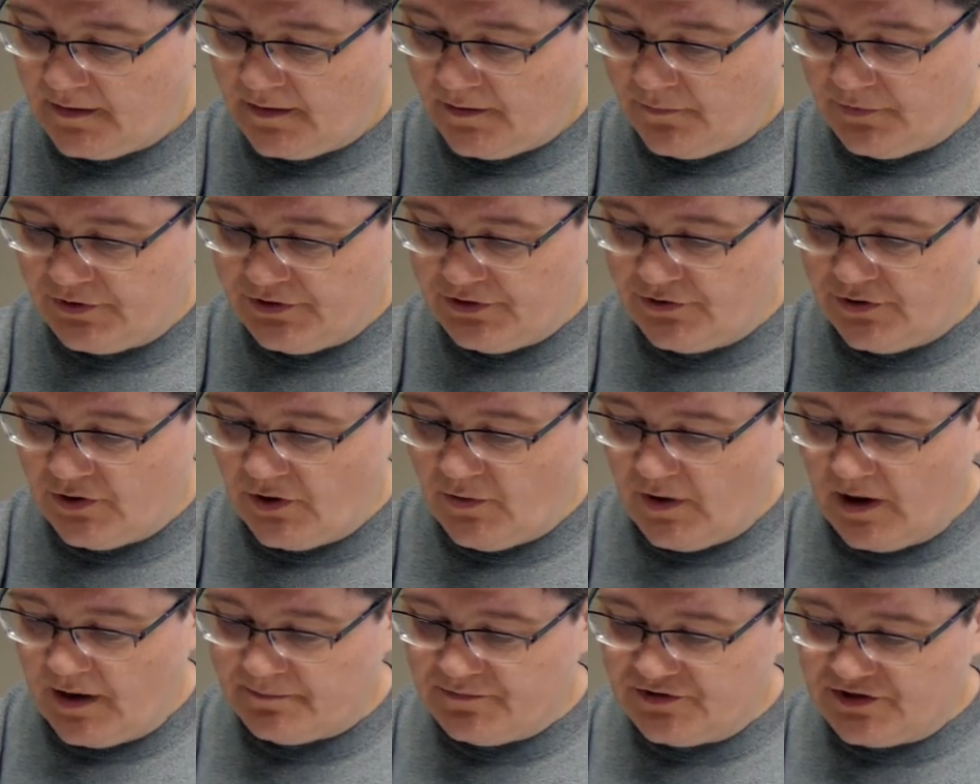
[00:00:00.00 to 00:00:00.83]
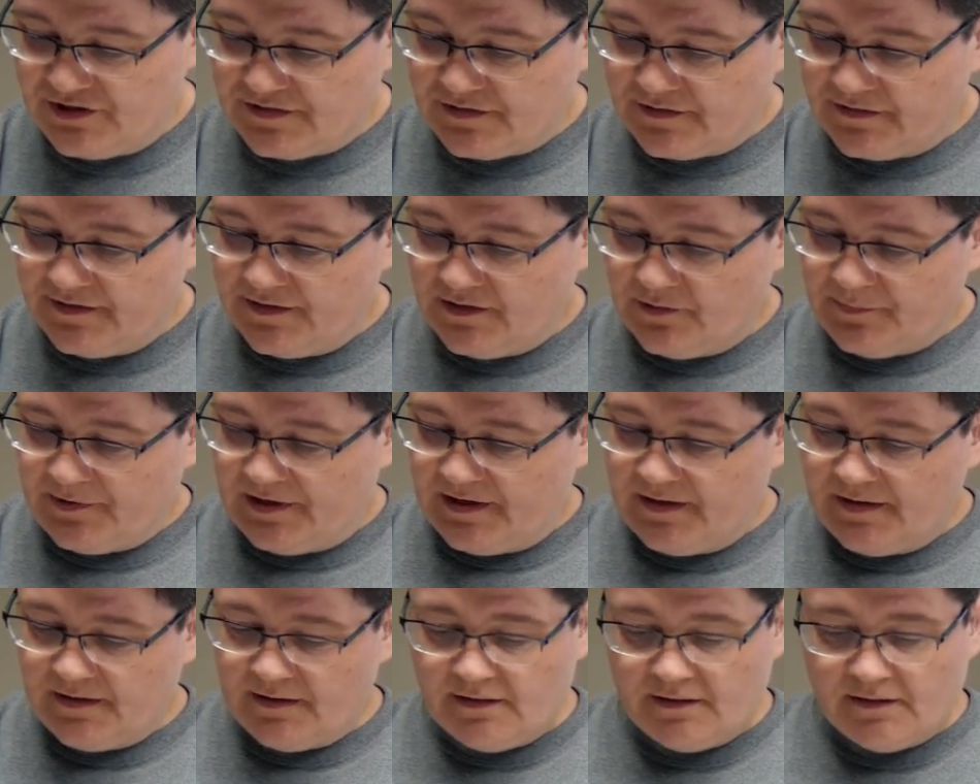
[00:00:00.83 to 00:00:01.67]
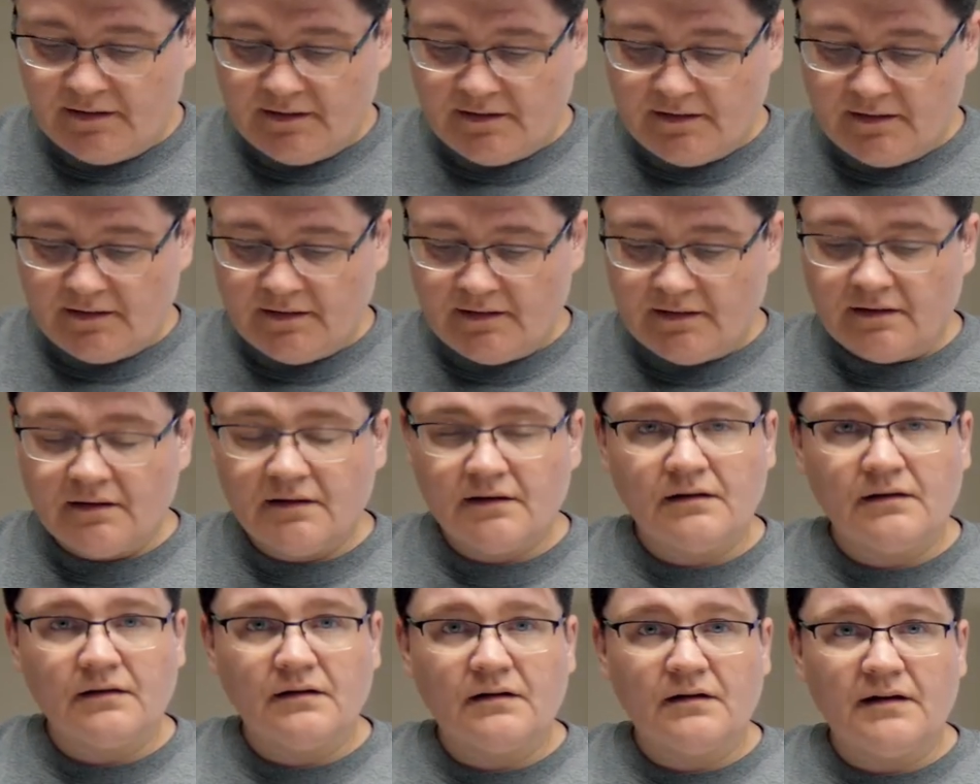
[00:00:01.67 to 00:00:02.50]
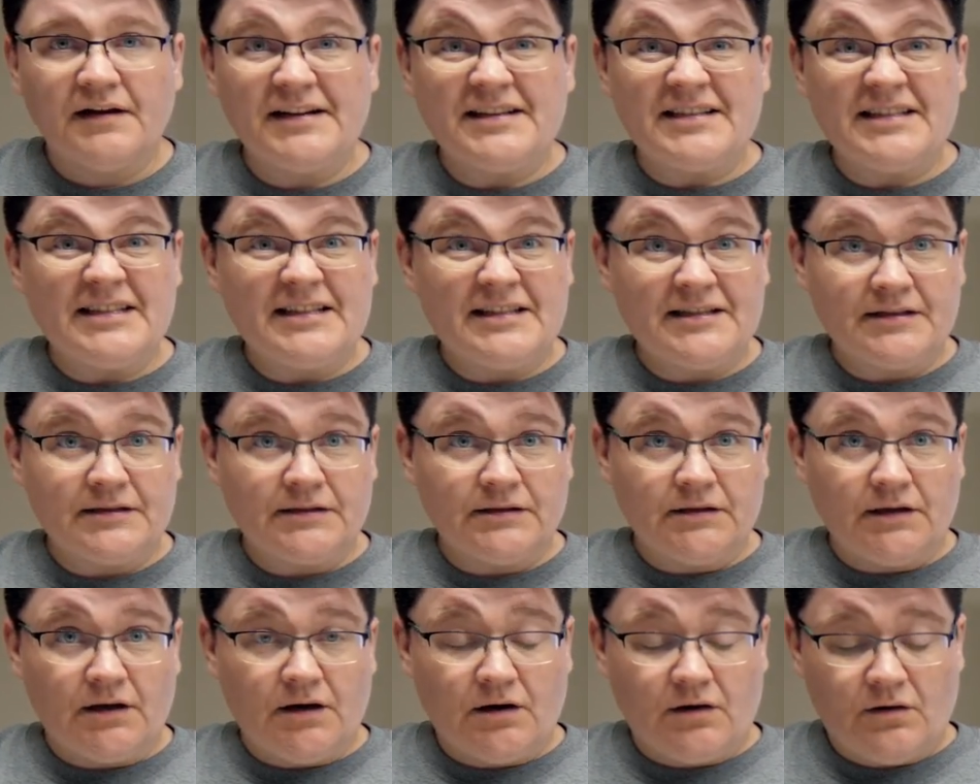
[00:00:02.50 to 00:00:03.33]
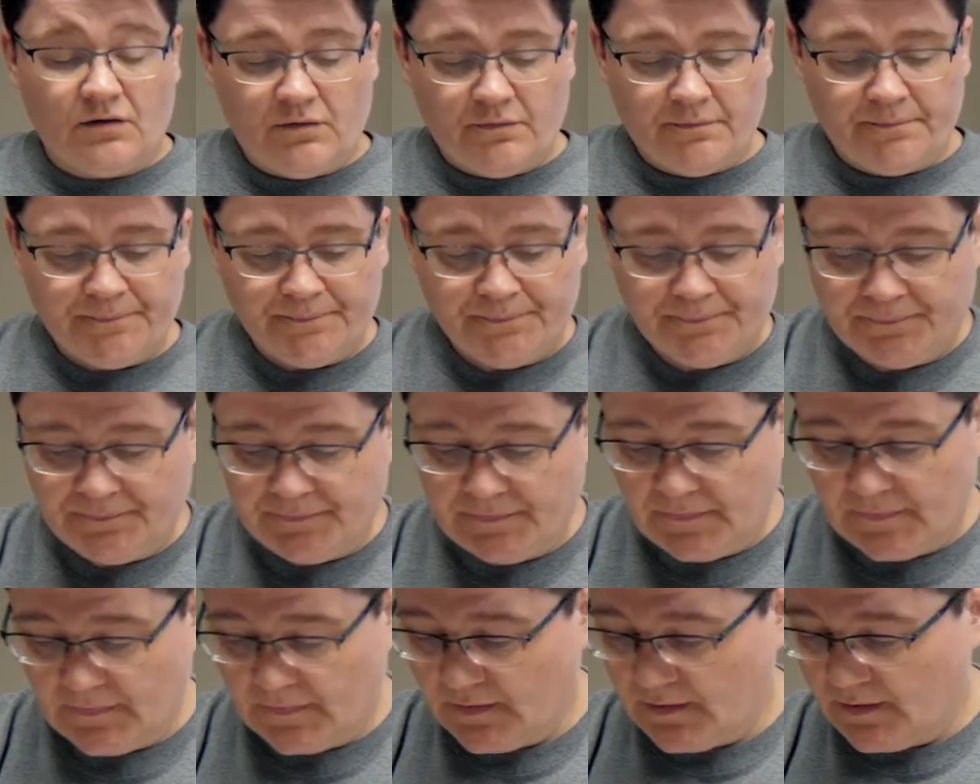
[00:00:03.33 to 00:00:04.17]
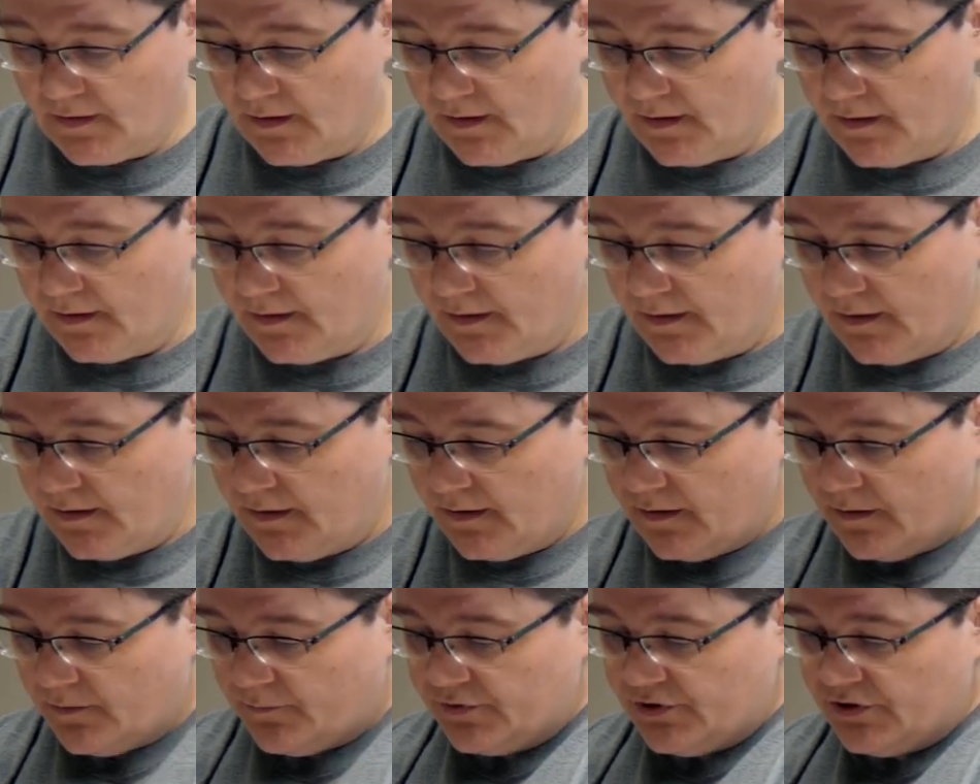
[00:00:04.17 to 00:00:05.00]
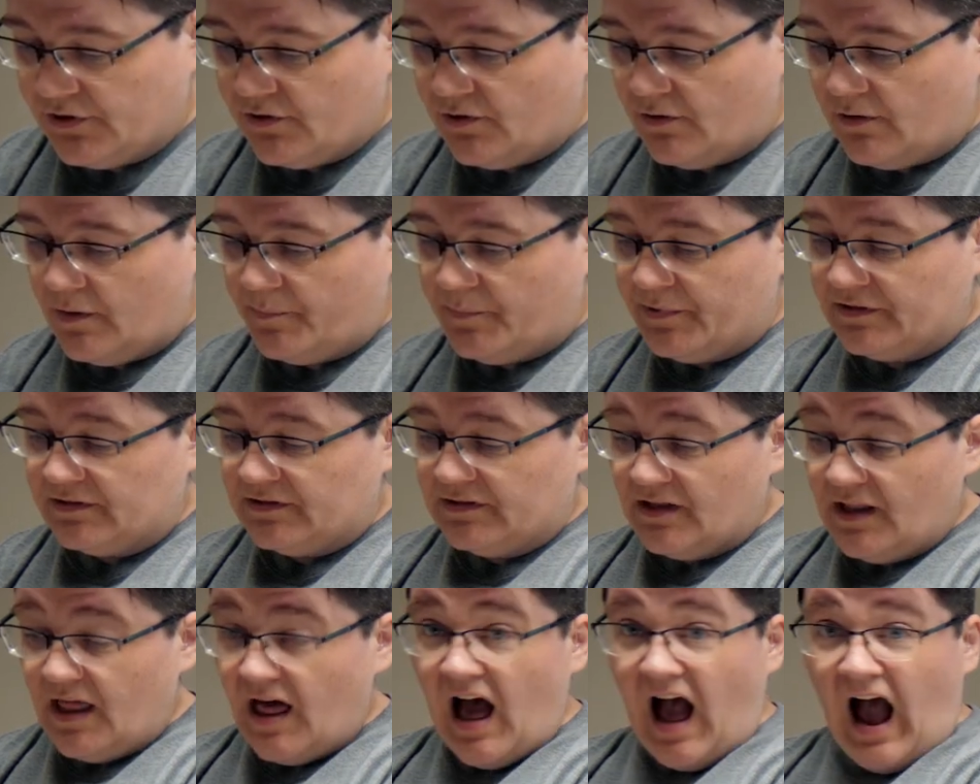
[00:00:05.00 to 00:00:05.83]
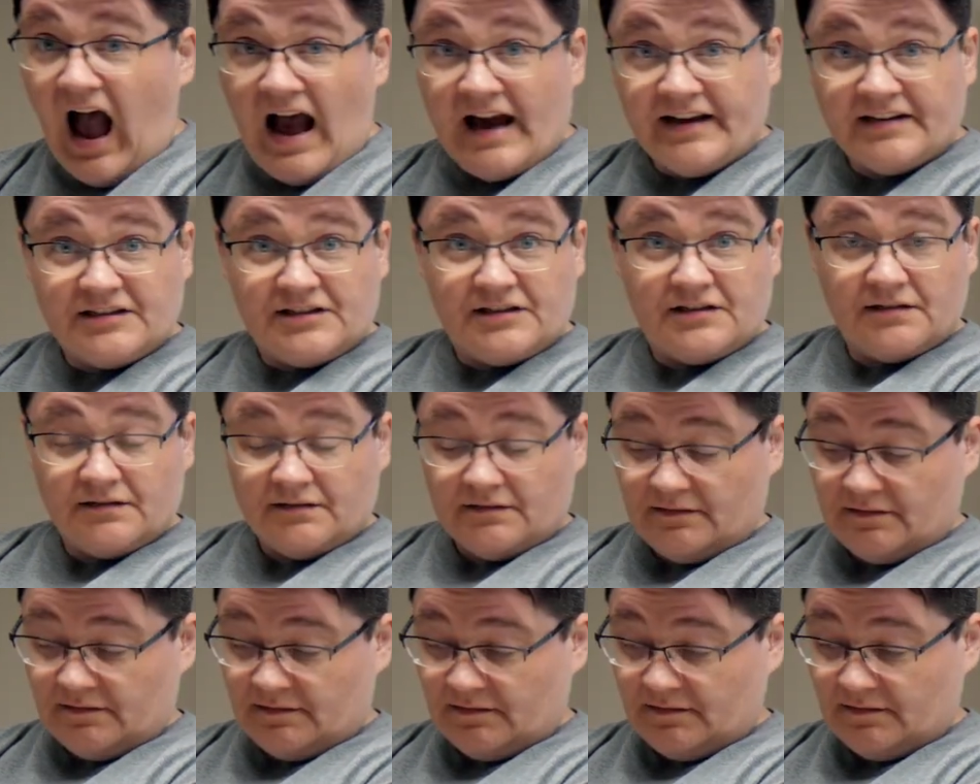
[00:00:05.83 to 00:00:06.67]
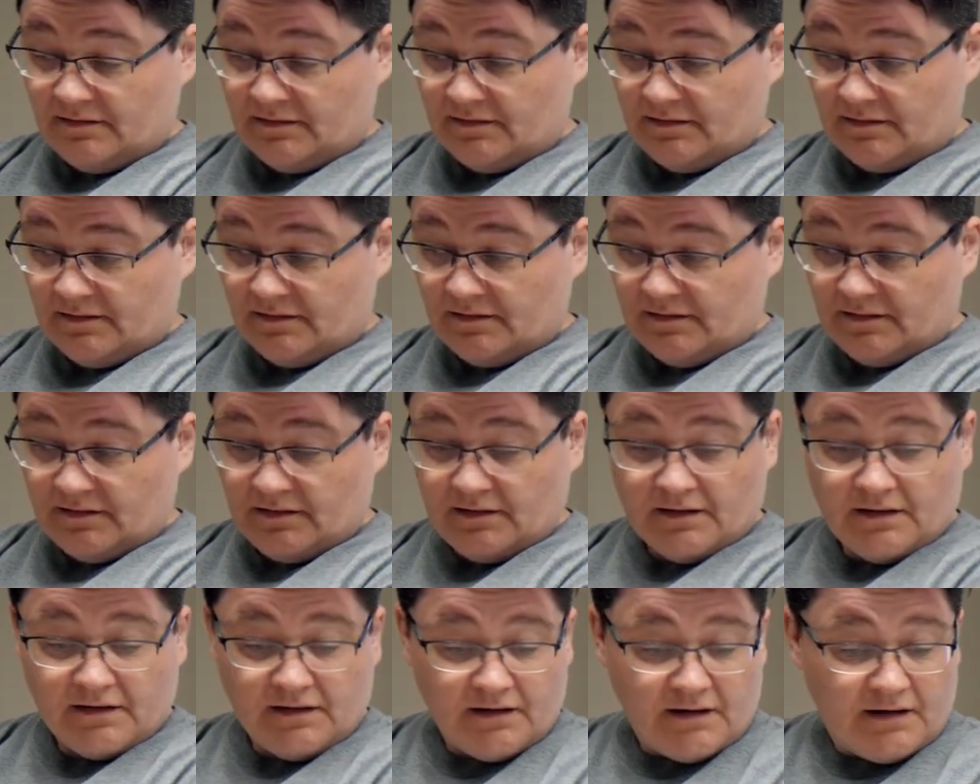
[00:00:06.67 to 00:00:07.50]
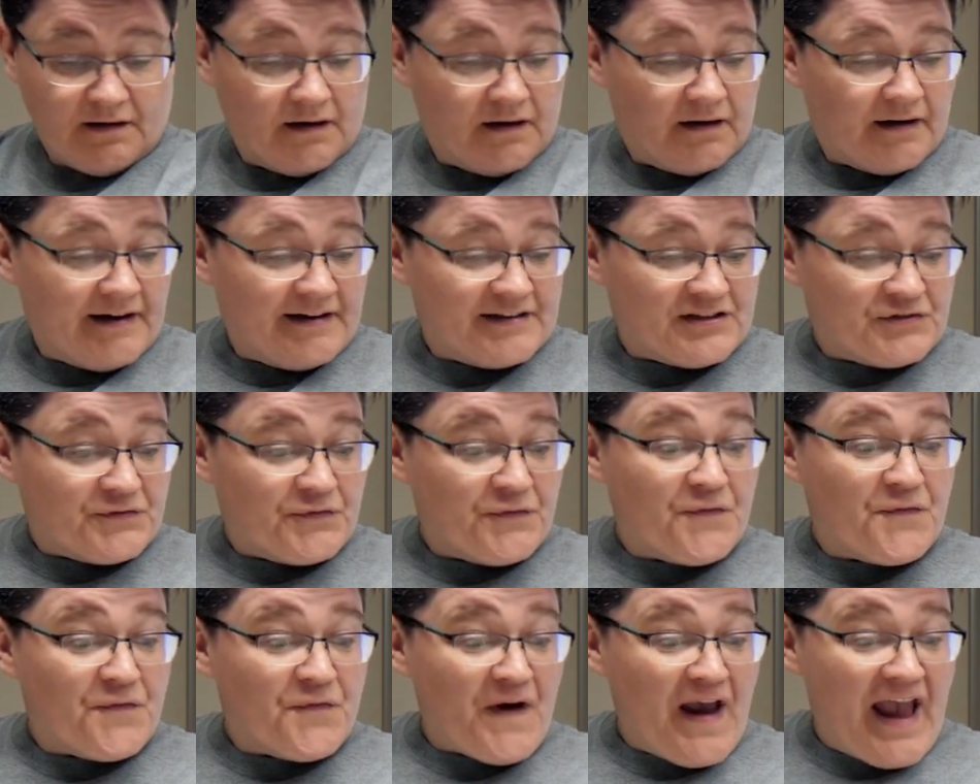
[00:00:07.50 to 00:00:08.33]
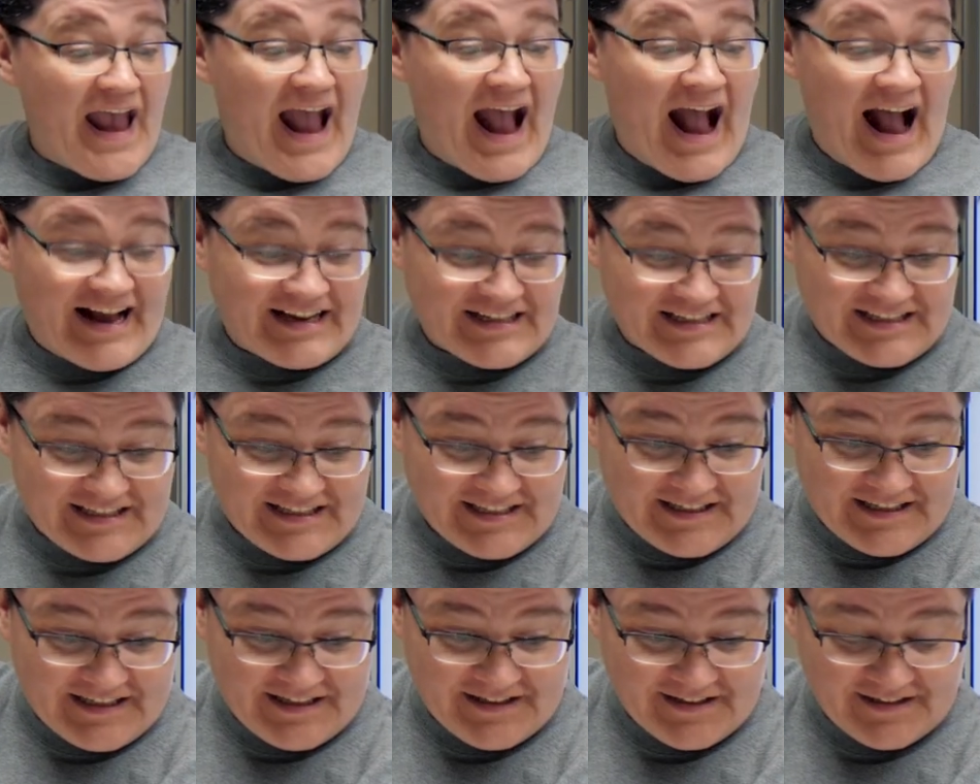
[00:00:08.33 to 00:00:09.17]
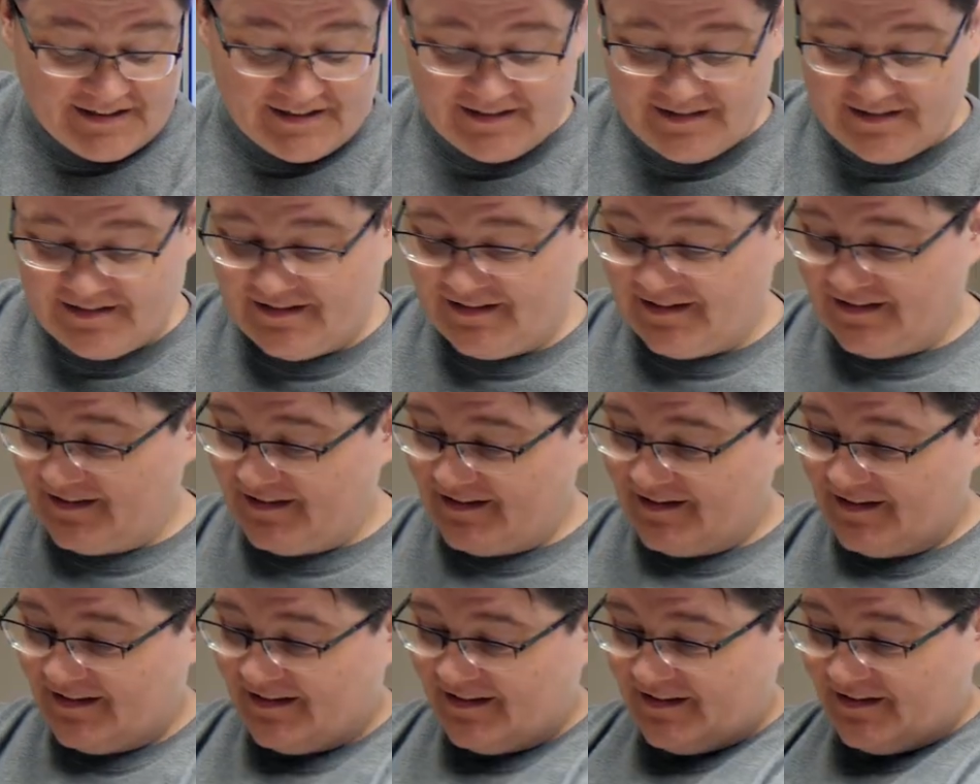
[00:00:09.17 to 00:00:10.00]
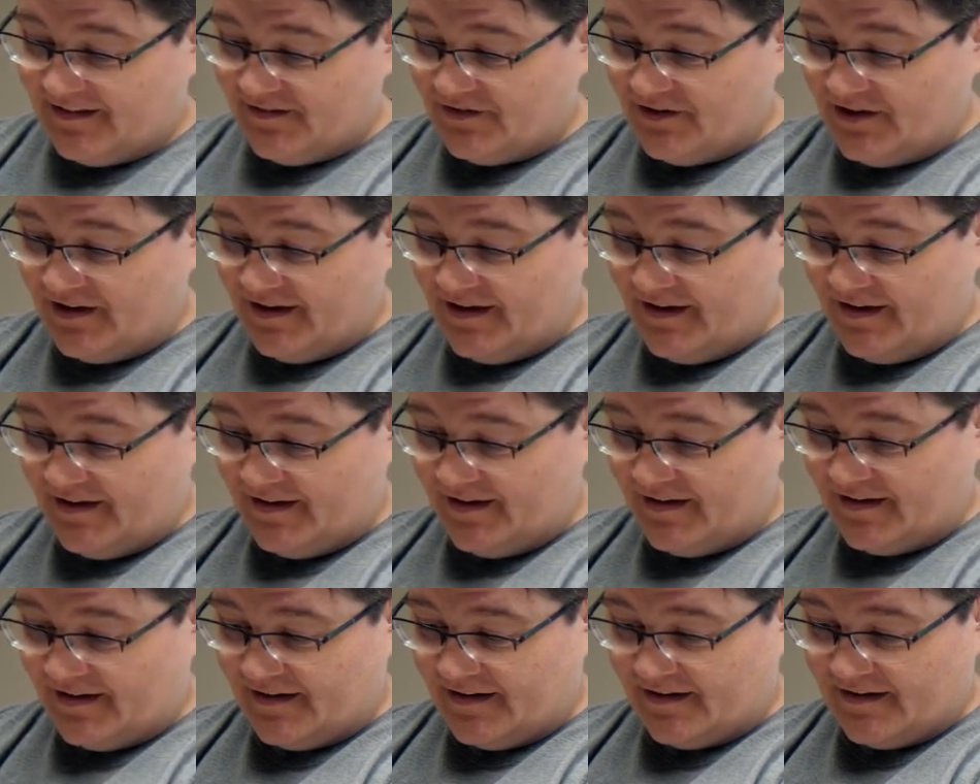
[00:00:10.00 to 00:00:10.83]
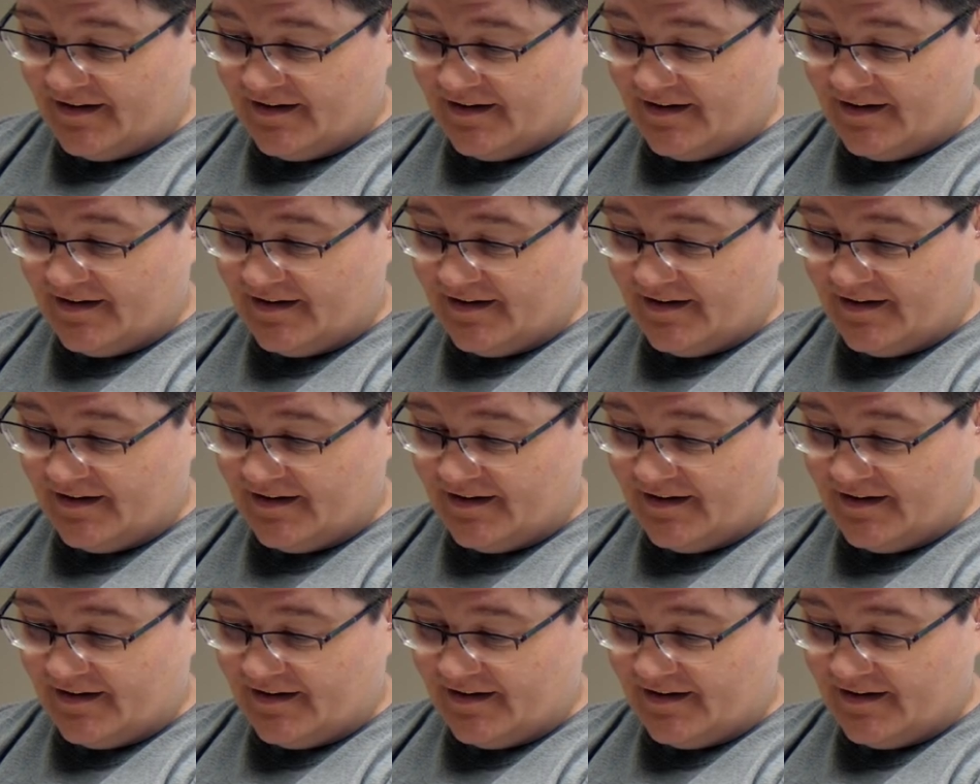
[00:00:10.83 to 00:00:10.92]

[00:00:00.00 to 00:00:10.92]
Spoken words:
when you go up just a little bit, it's slow. When you go up a lot, it's fast, right?